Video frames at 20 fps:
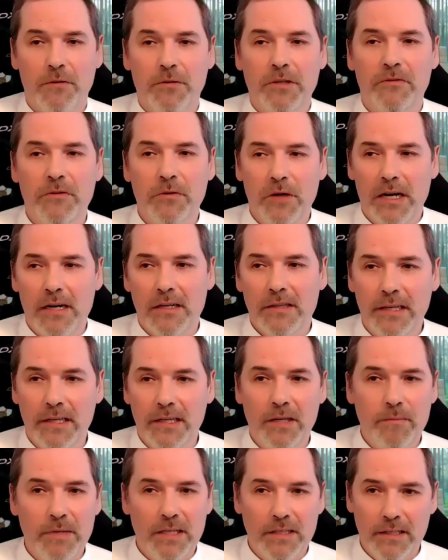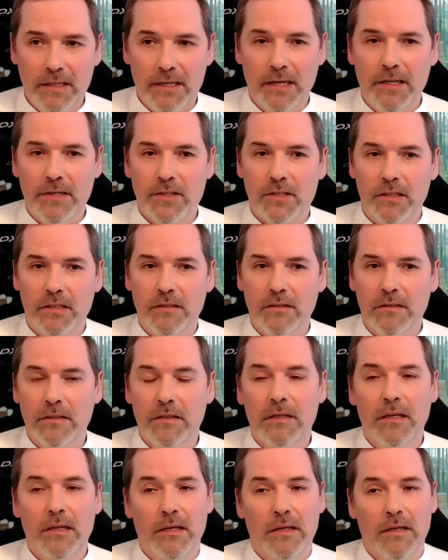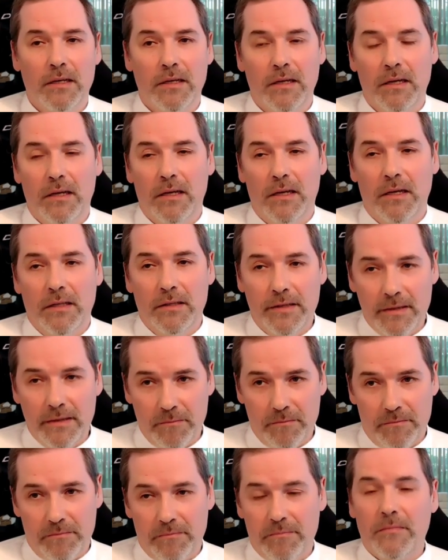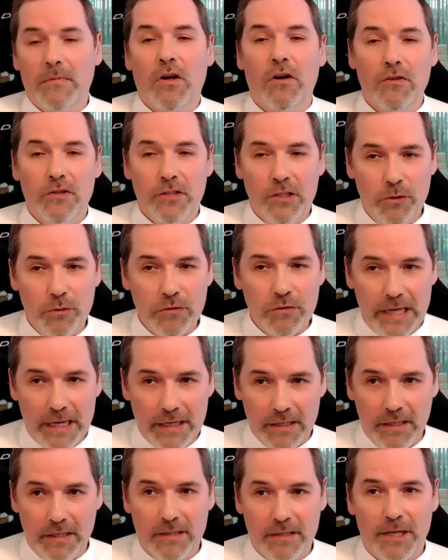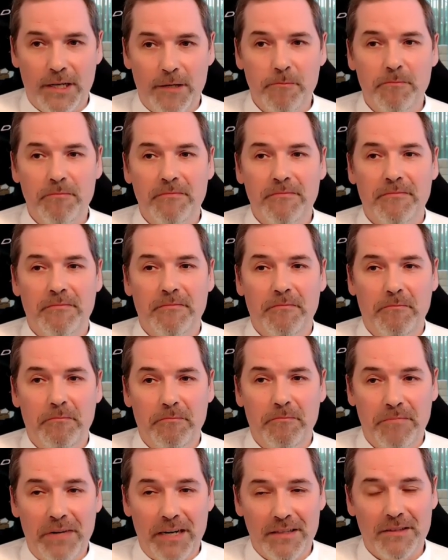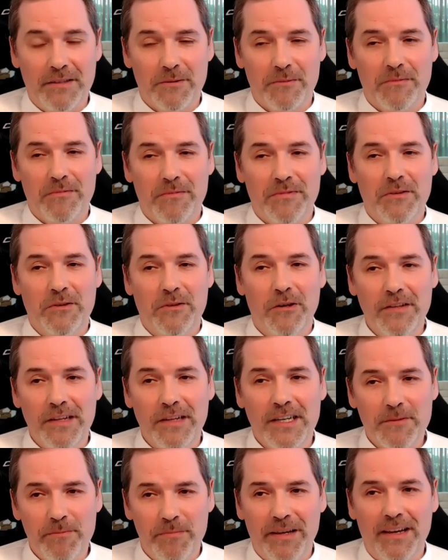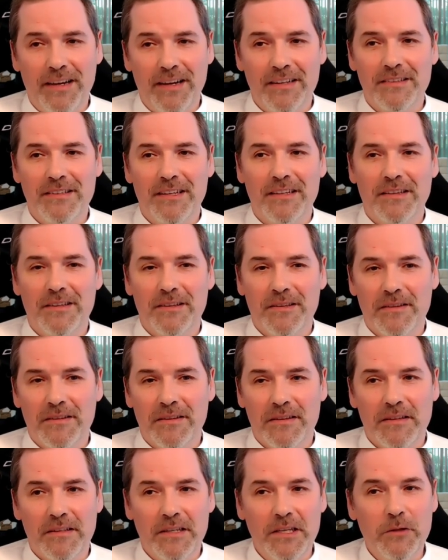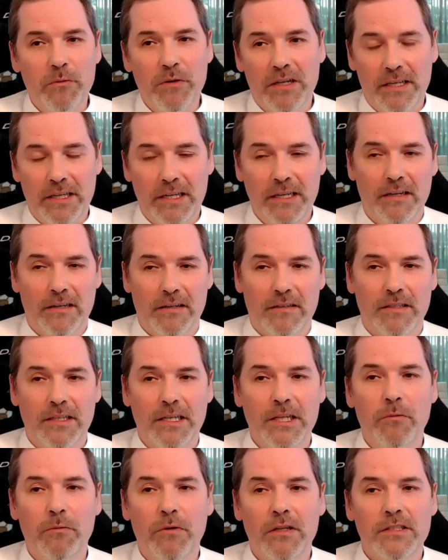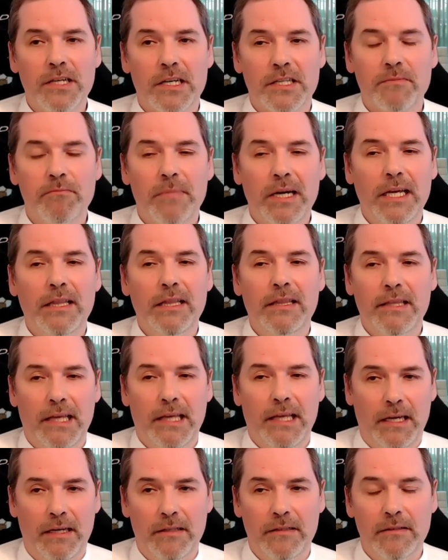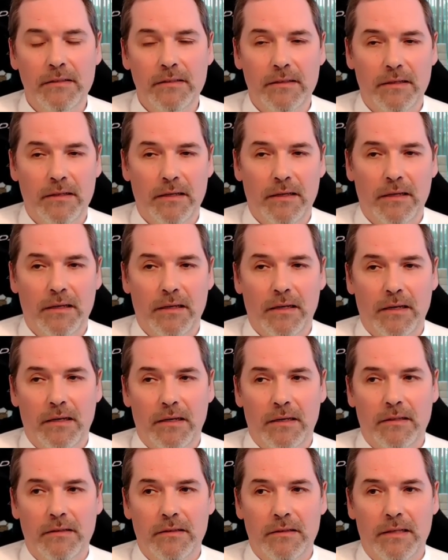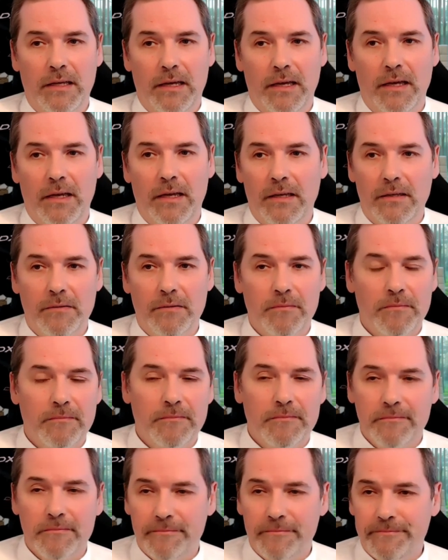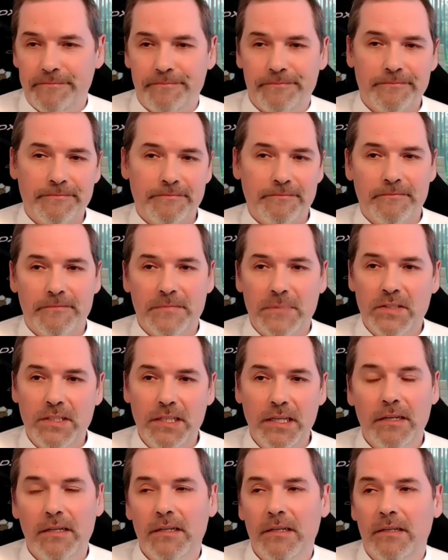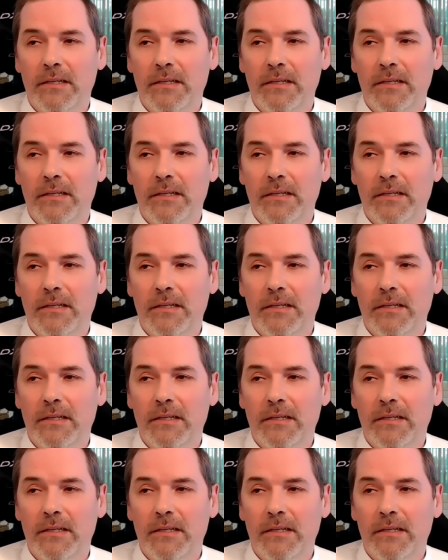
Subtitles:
if you are taking medication, continue taking them, but don't expect that it will heal. It will just maintain the sick